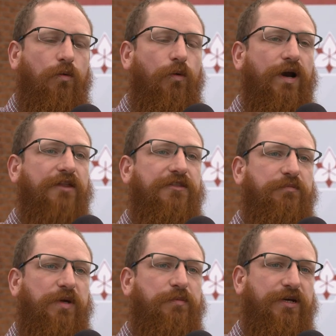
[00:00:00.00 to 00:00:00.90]
What I
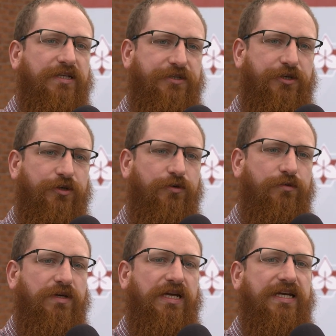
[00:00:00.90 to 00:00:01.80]
think people need to
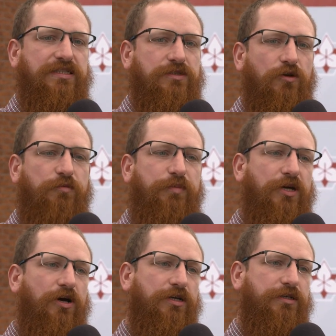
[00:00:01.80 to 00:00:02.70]
do is look
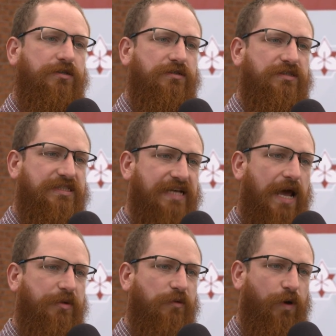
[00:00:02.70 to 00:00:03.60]
beyond
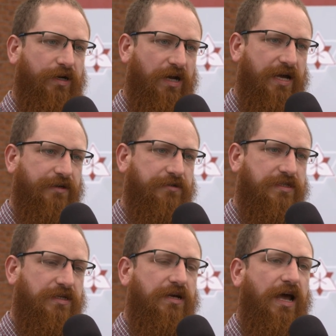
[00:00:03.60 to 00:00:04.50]
snappy one
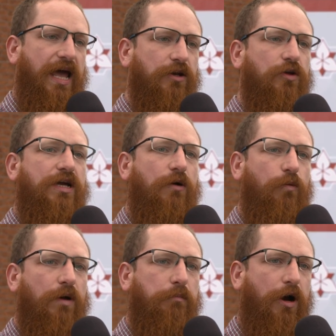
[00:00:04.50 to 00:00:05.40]
liners and look at
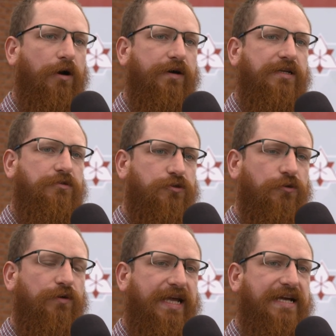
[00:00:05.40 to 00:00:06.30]
what party
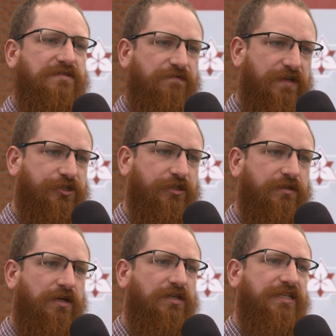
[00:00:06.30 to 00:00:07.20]
truly has a
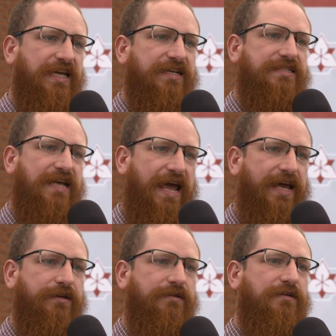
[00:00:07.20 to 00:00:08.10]
vision to get us
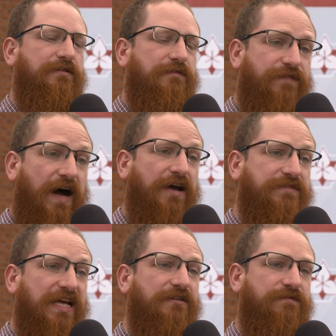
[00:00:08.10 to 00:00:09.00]
ahead 5,
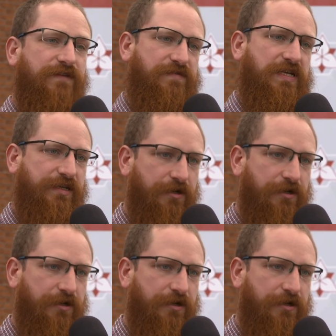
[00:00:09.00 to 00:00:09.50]
10, 15